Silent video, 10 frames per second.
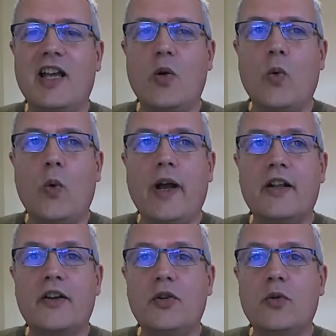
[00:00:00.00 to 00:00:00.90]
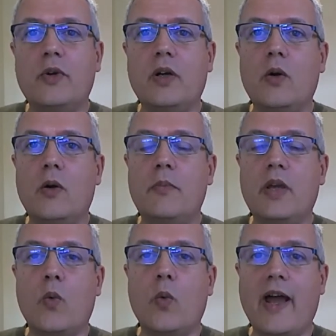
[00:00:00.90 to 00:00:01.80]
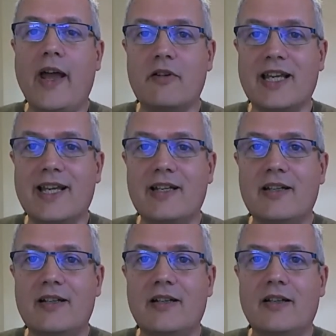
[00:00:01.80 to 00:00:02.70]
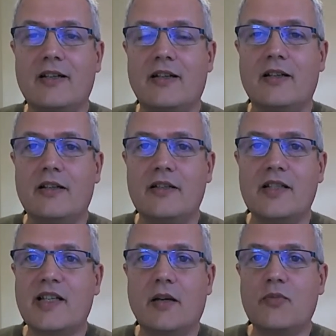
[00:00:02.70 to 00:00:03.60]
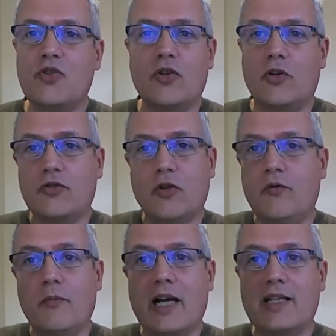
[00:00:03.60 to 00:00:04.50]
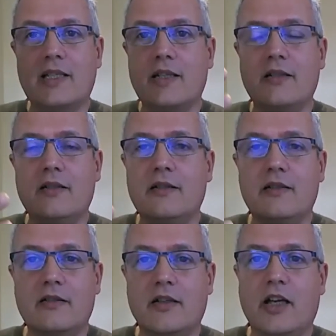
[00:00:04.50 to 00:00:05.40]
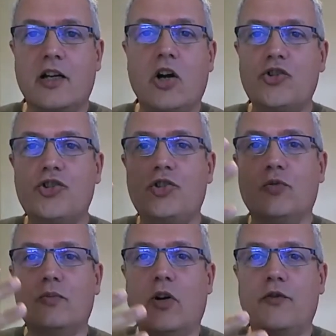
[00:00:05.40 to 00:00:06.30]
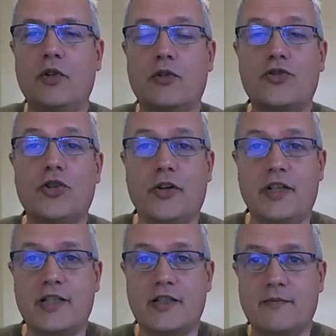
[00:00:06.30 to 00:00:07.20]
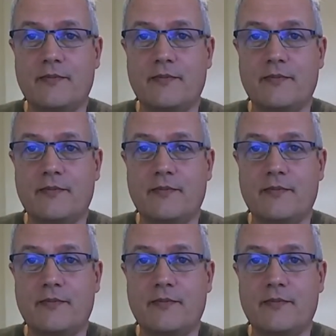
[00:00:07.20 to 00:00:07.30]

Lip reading: where you will be wearing some sort of mask, a costume of your choice.